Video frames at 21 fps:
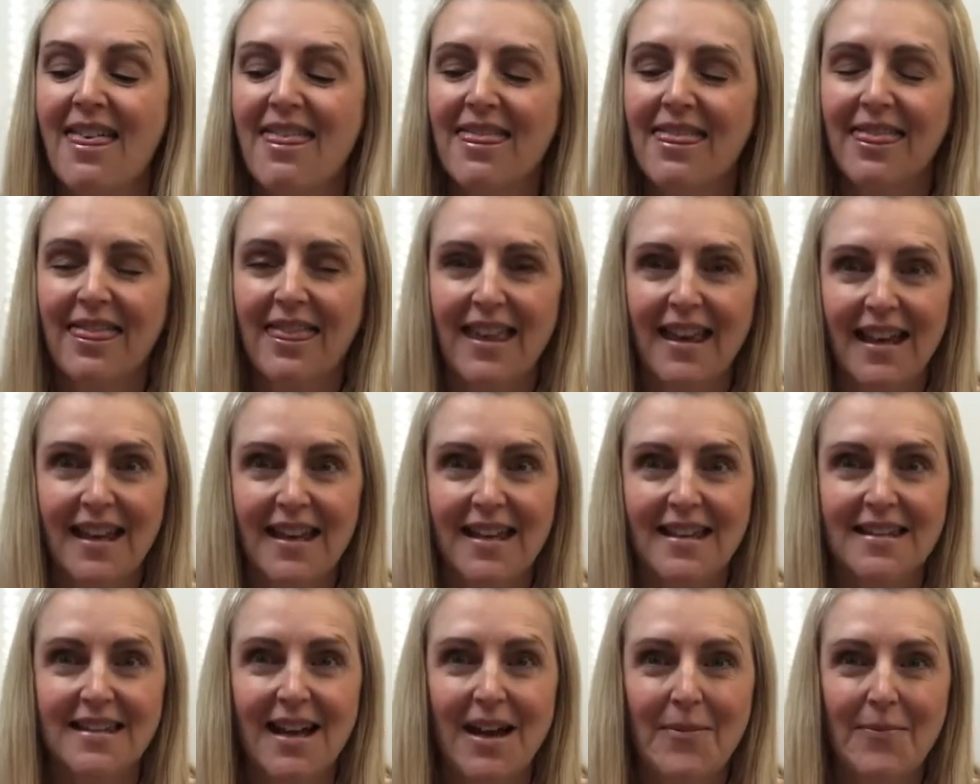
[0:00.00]

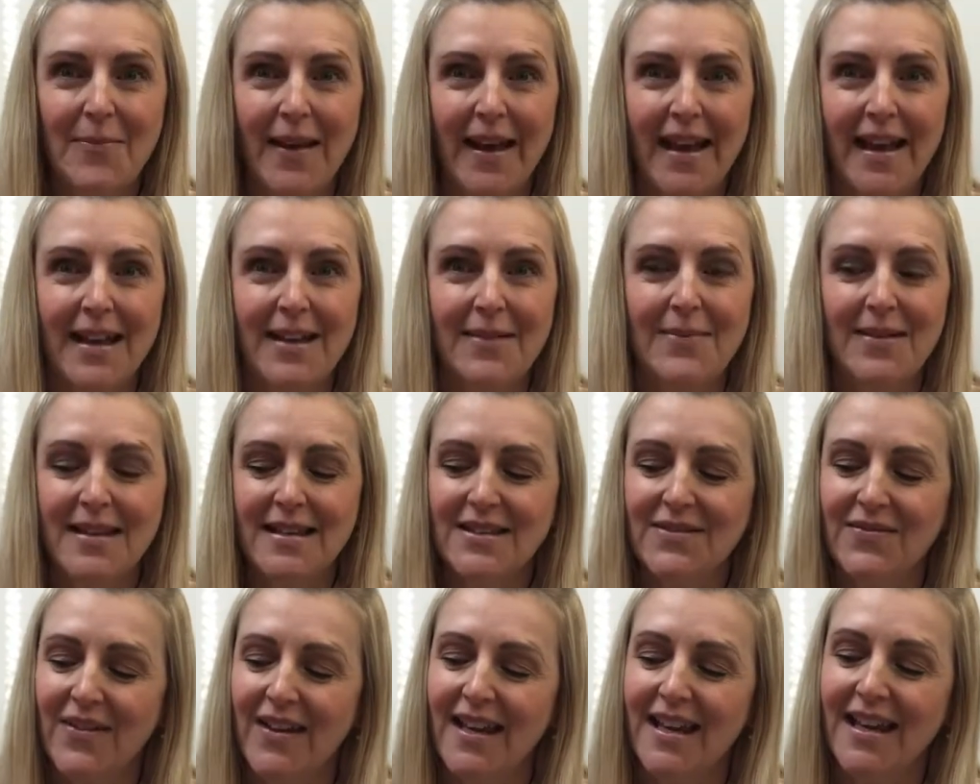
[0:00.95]
These are baby's
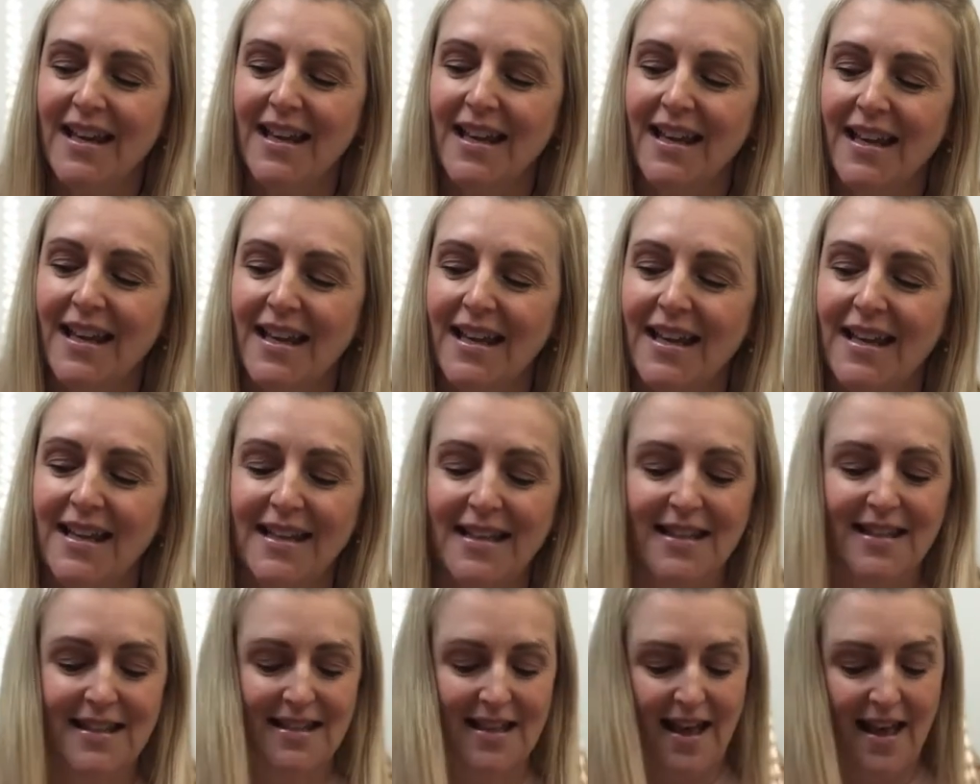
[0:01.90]

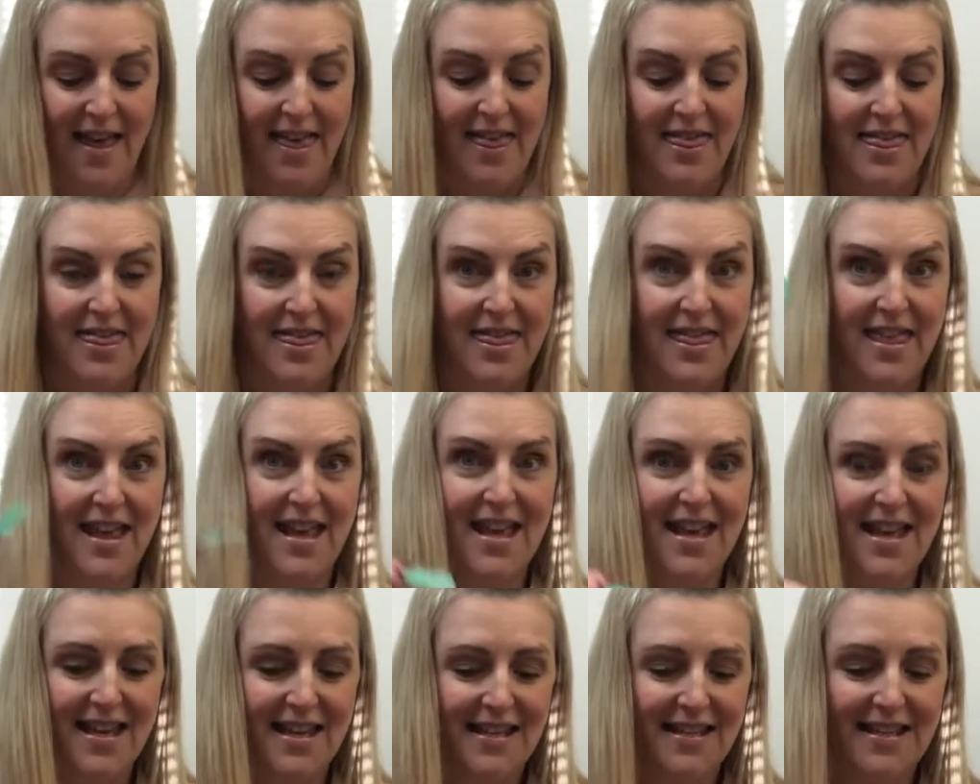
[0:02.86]
fingers.
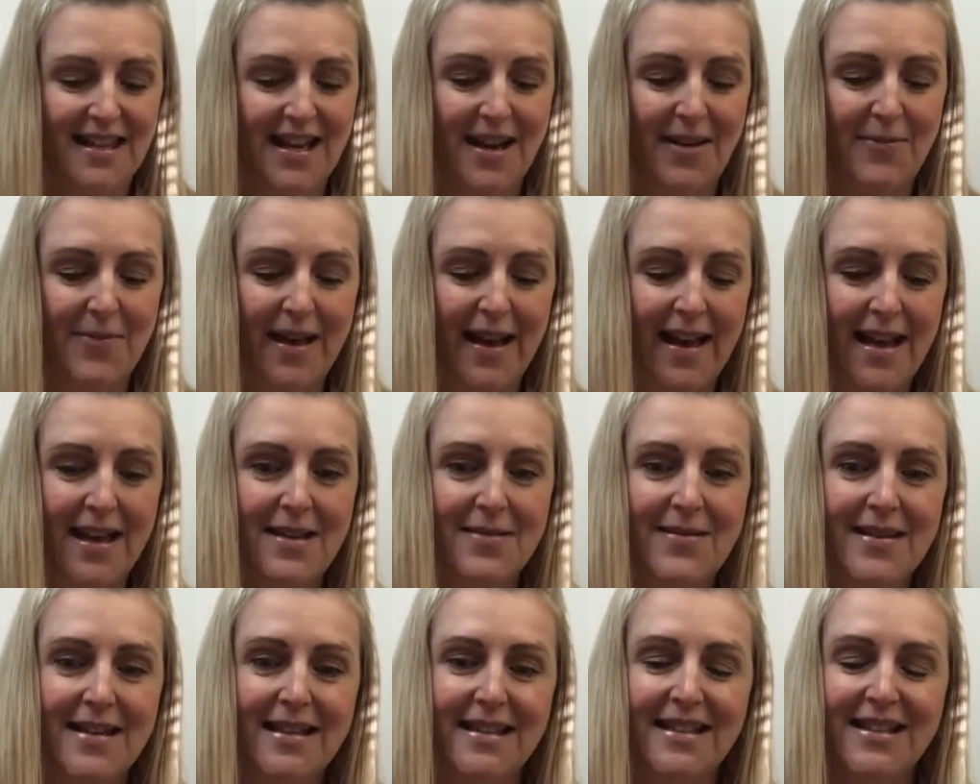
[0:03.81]
These are
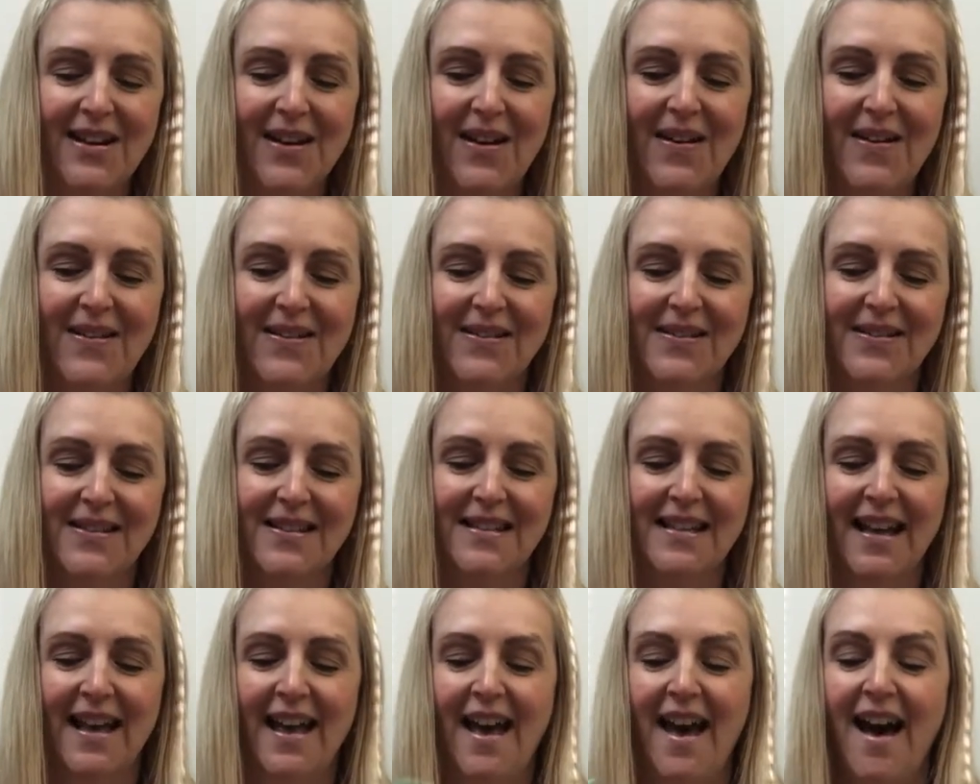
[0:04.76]
baby's
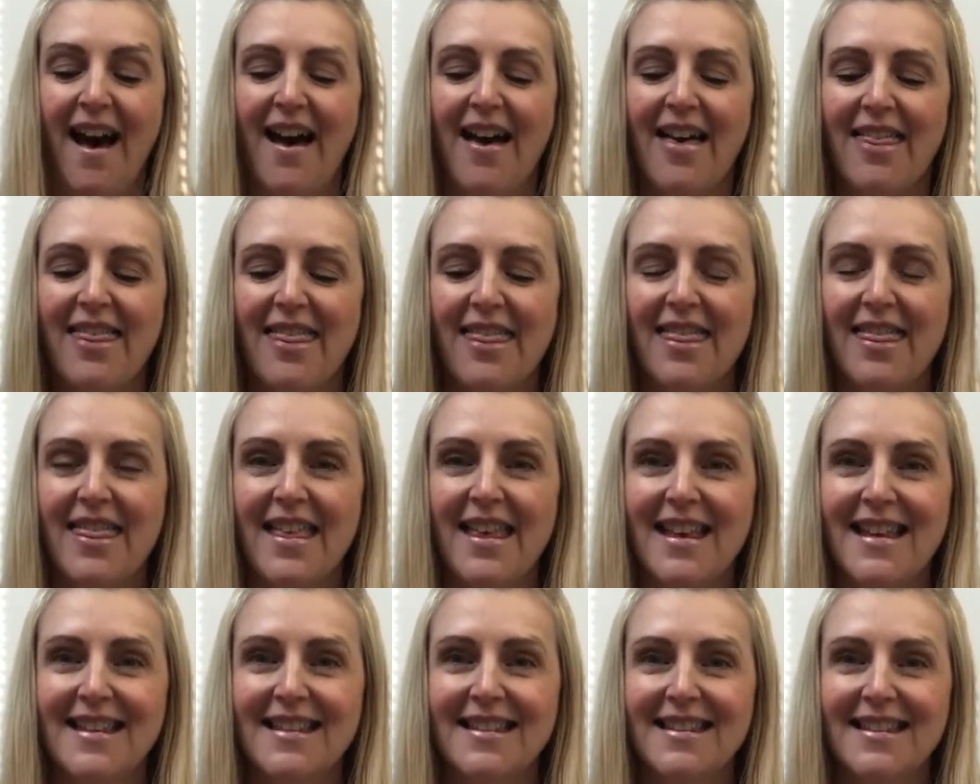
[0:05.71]
toes.
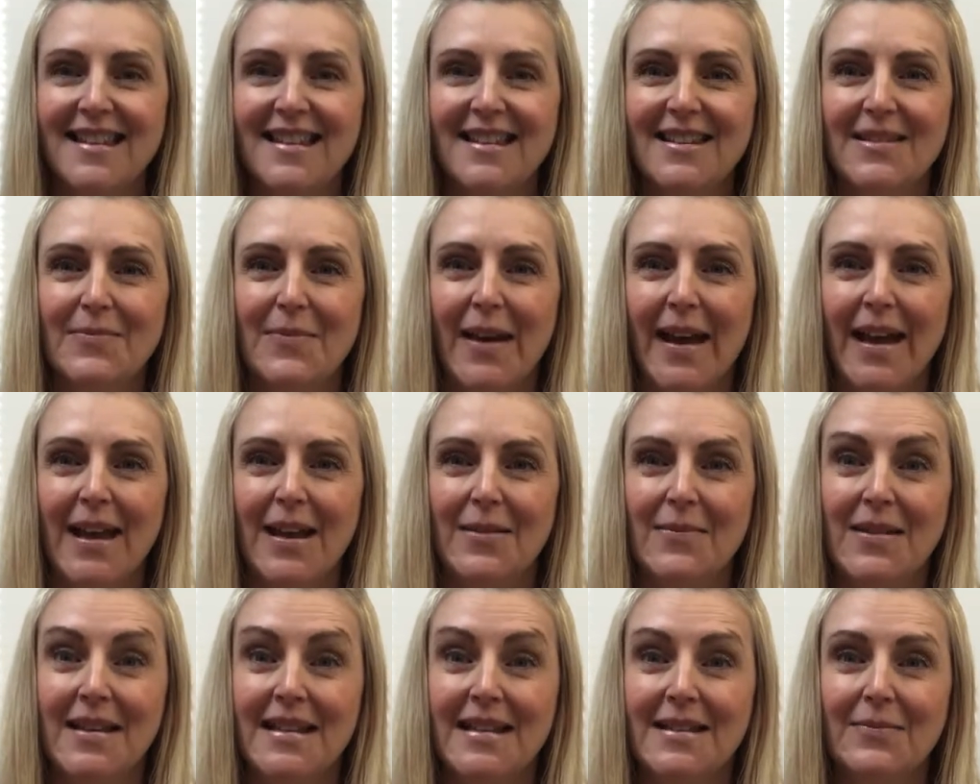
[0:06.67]
This is
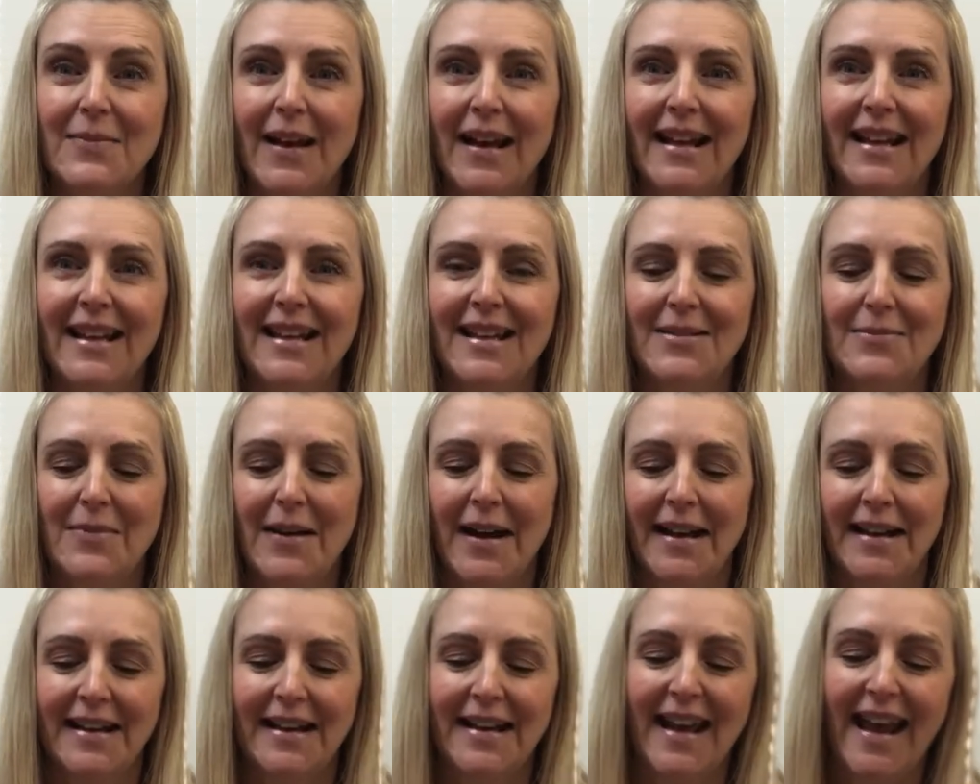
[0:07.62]
baby's belly
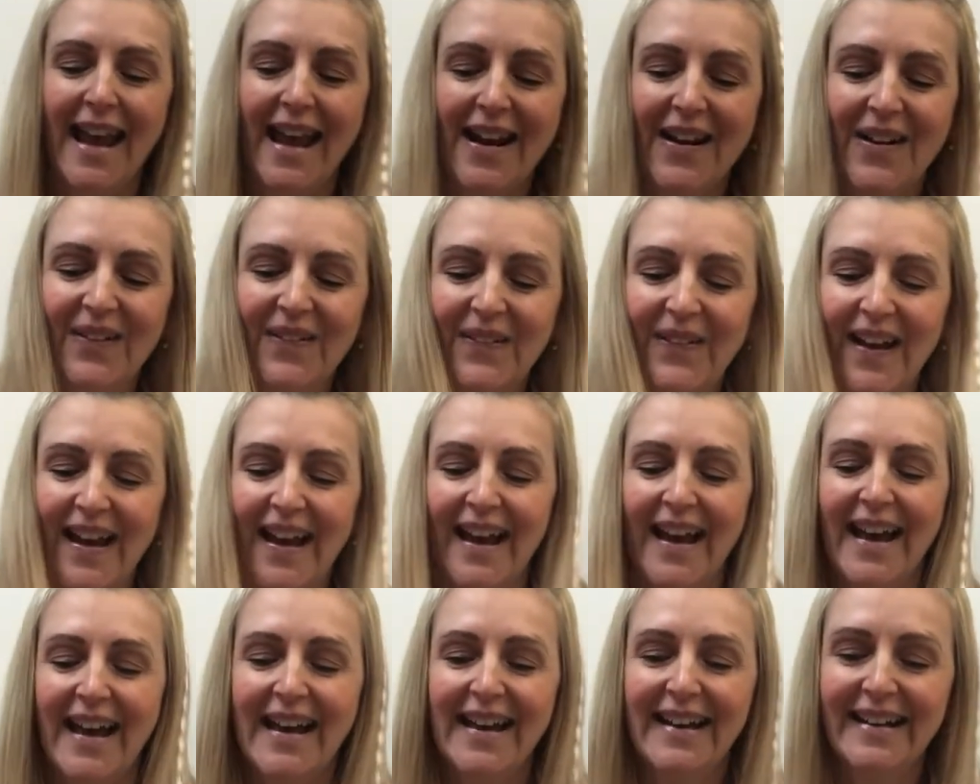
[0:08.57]
button, and
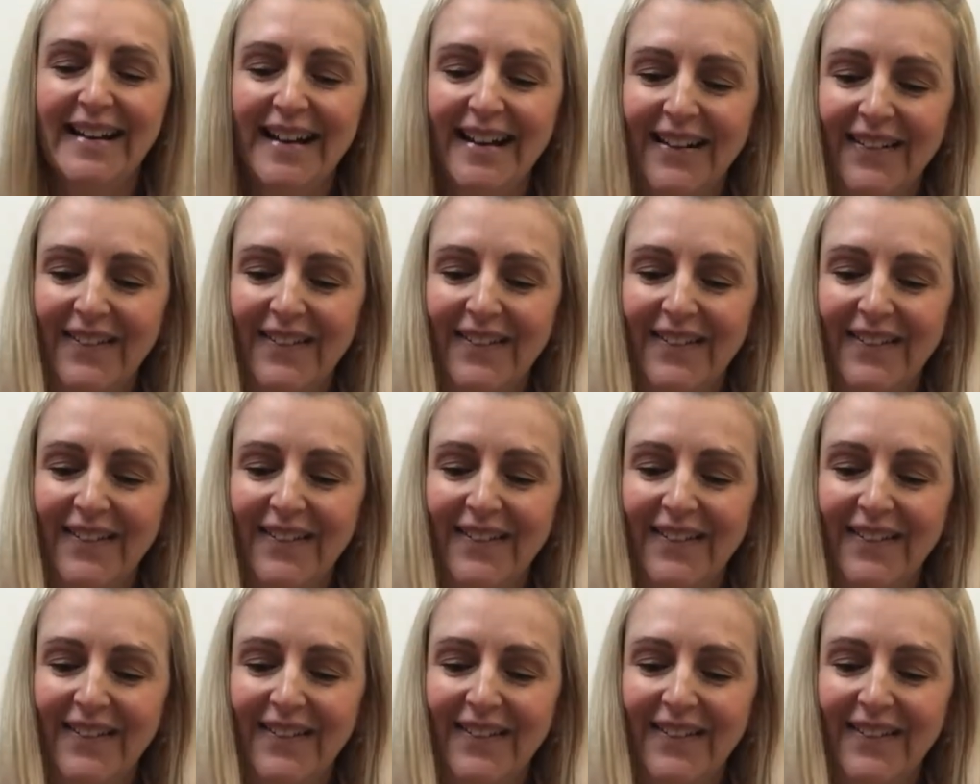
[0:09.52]
around